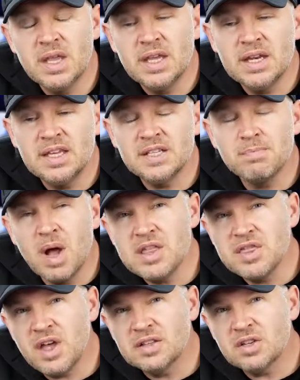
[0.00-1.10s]
And I guess my
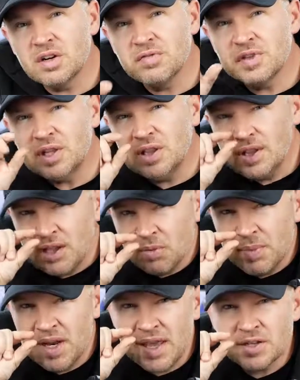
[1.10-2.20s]
thoughts are, for the little
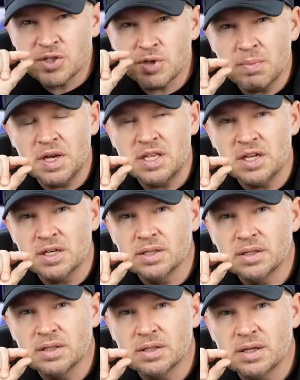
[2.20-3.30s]
bit of extra money here,
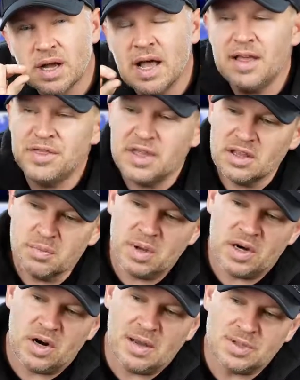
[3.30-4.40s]
I think the
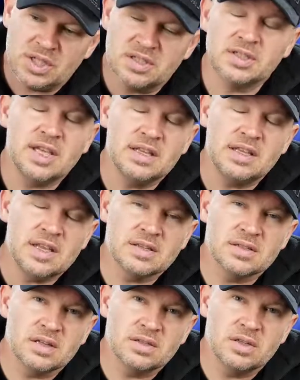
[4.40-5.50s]
better option is to get the
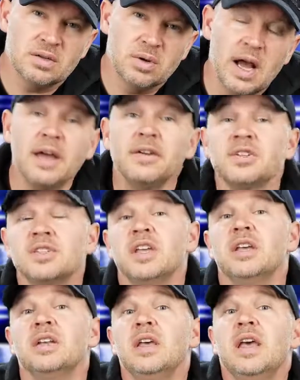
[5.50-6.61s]
SL2. I
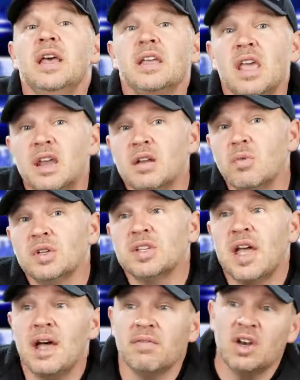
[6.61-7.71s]
understand Canon wants
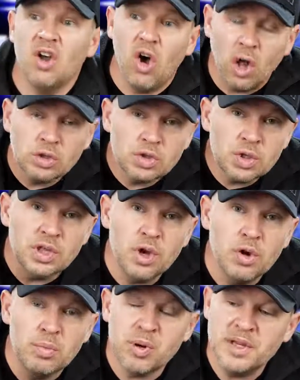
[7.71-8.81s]
to have an ultra
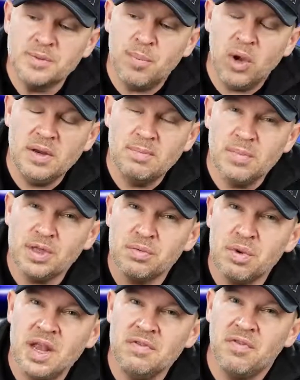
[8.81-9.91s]
low price point, but
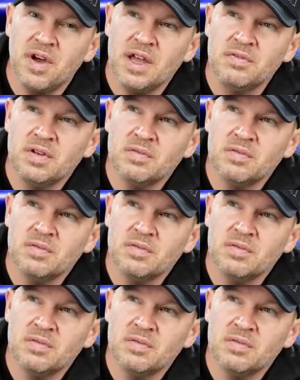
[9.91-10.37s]
$385